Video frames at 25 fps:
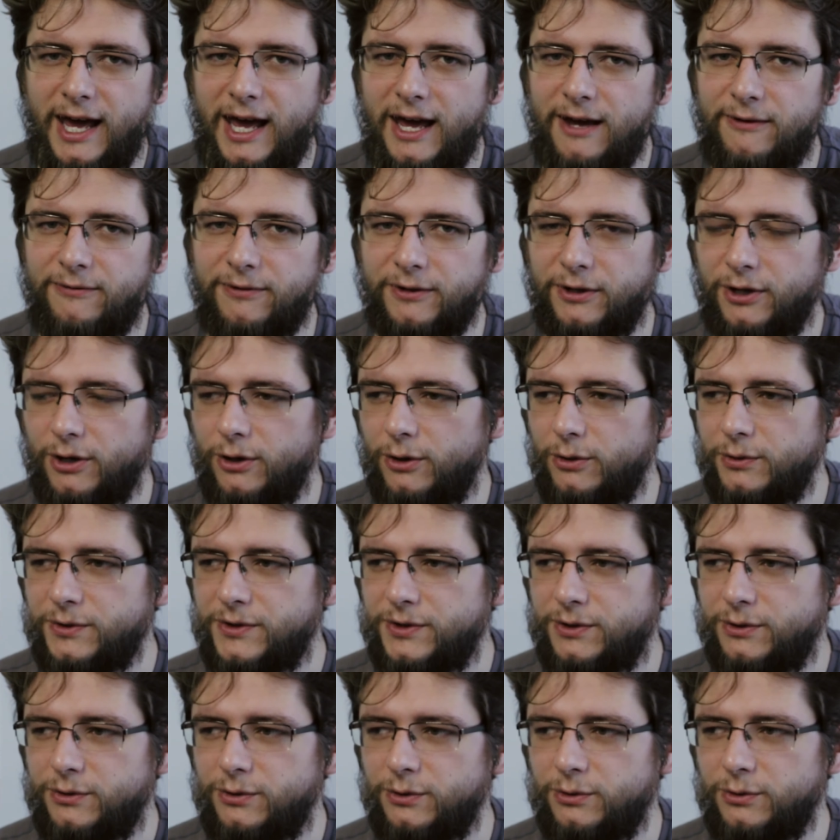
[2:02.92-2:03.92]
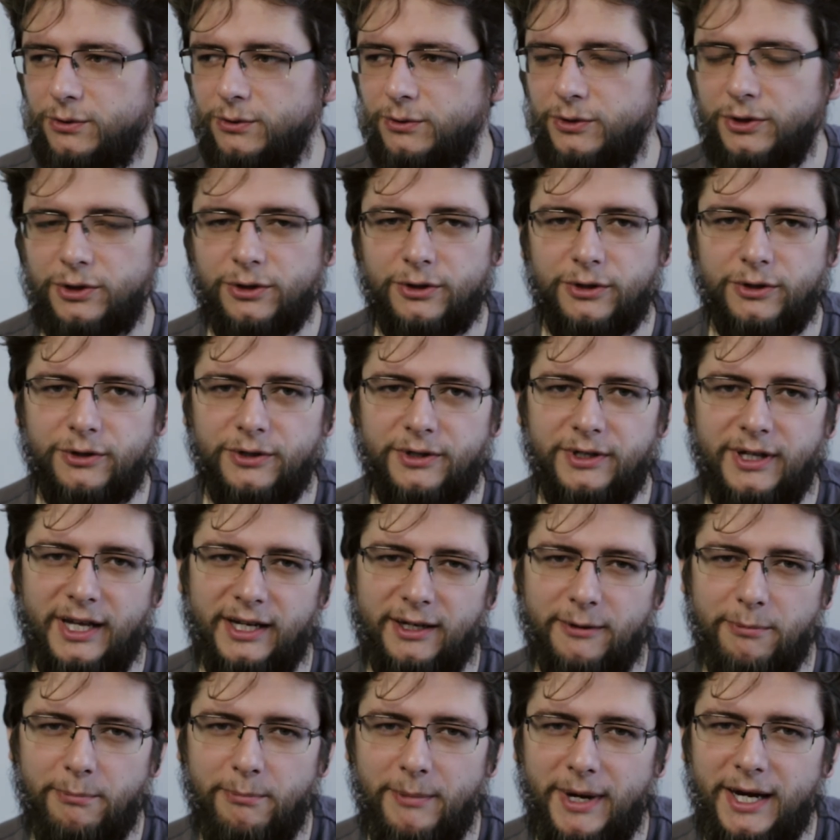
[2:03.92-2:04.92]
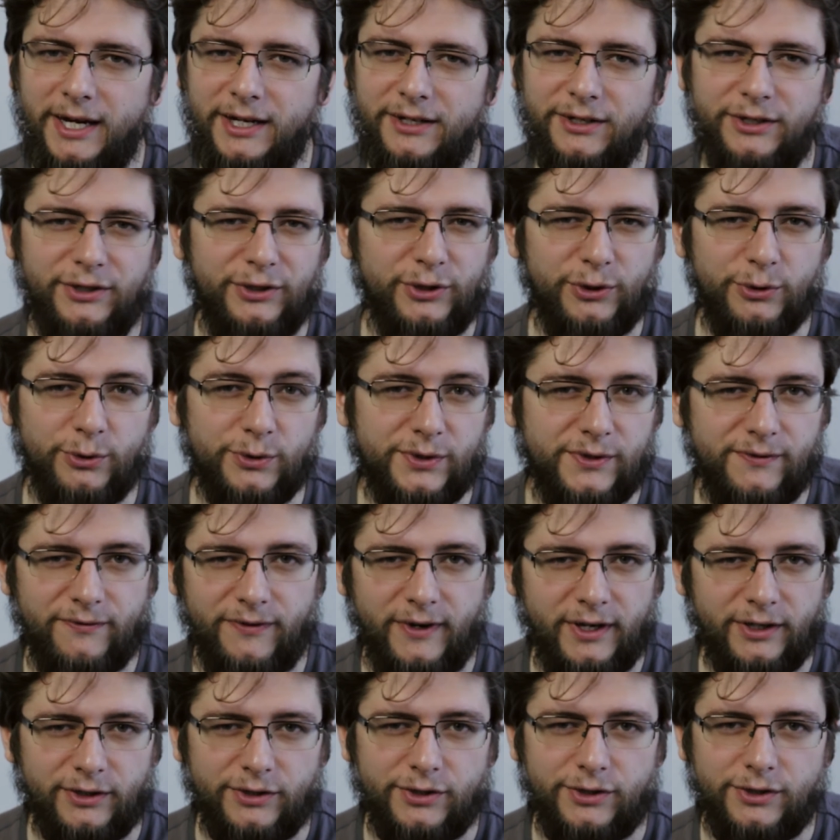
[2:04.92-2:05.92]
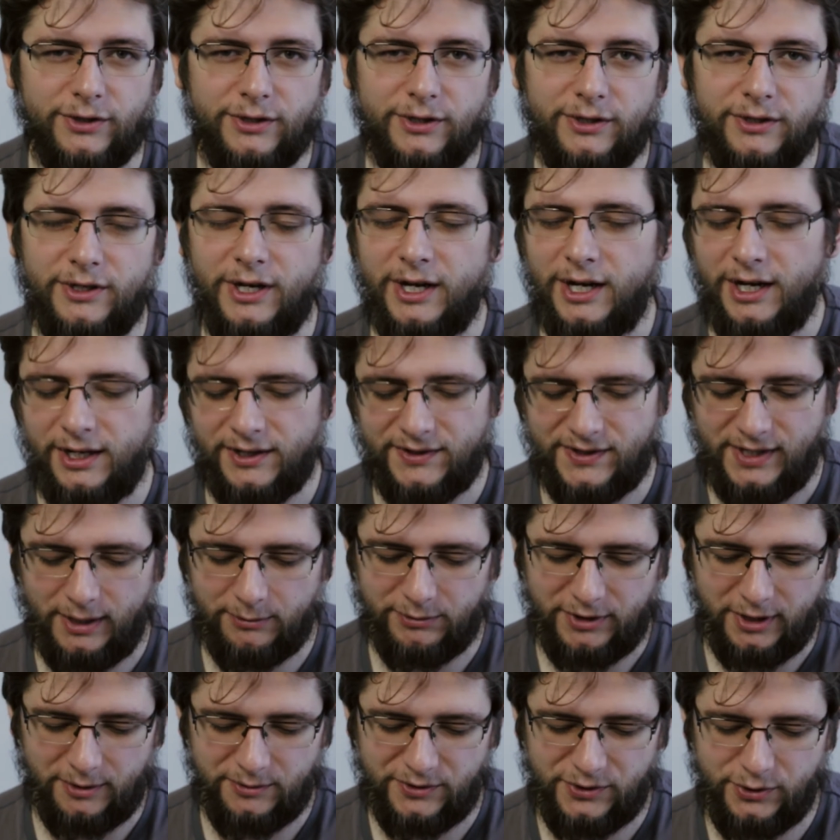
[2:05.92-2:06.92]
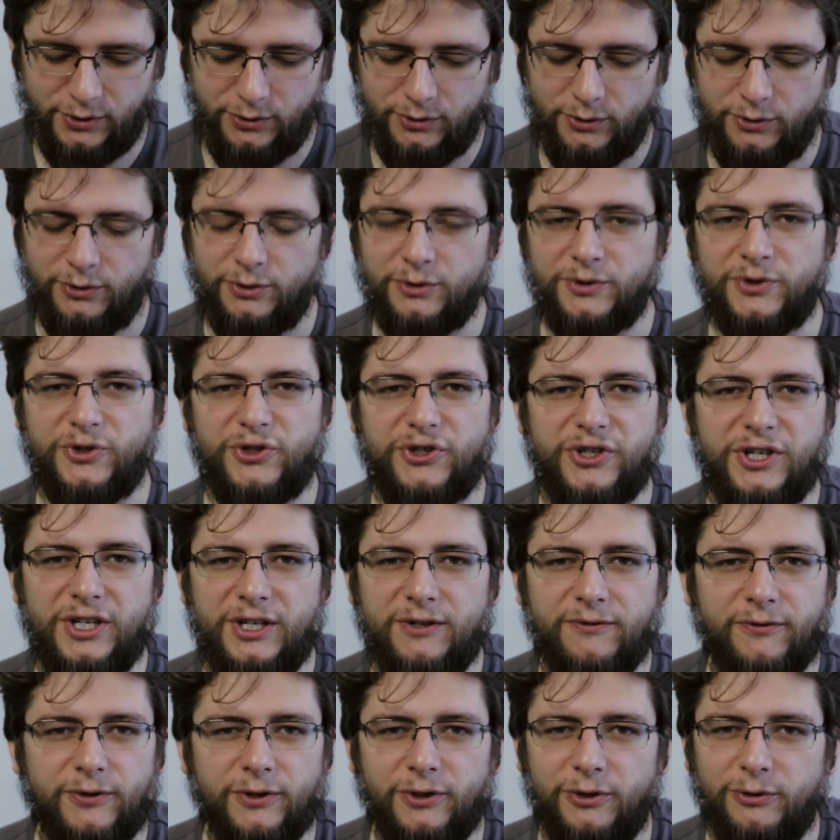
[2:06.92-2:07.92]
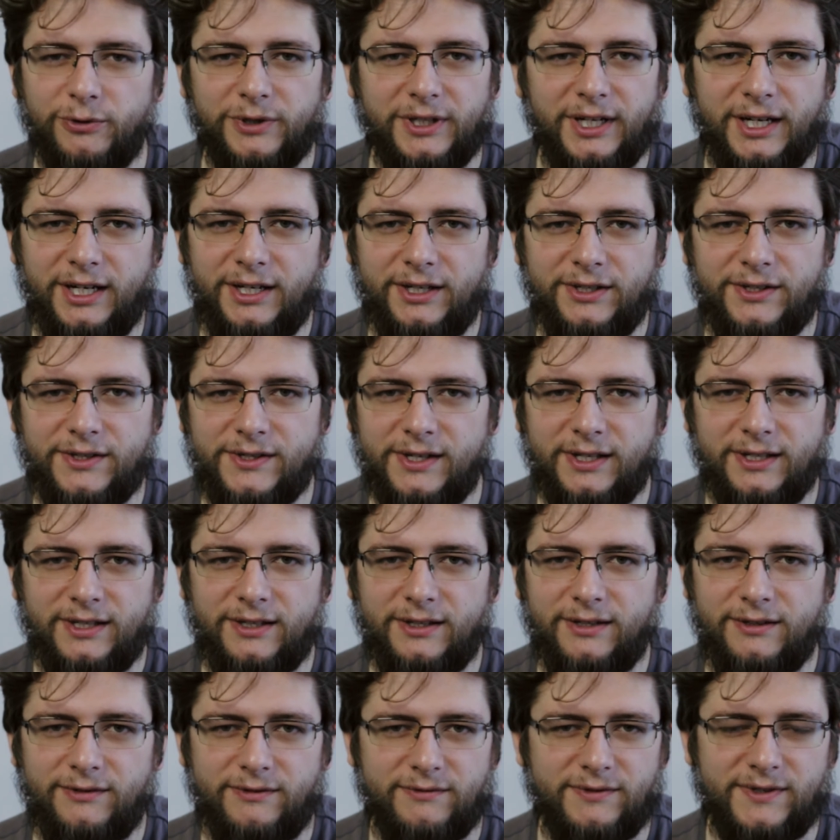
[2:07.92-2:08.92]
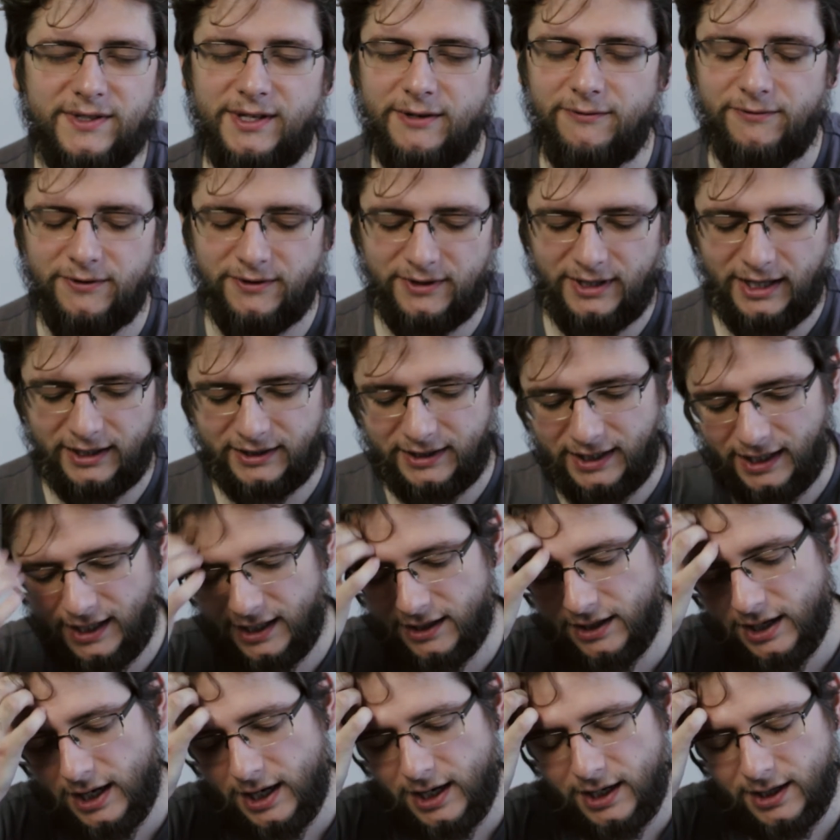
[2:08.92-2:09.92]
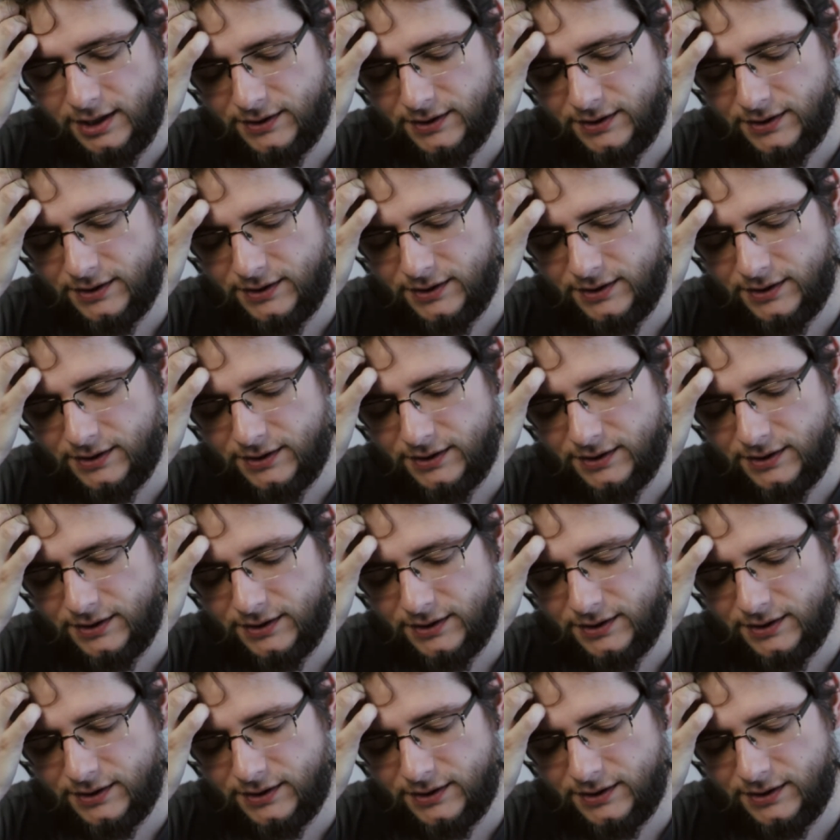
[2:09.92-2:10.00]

F goes to your main use function. Sometimes you use G for grenades and something like that.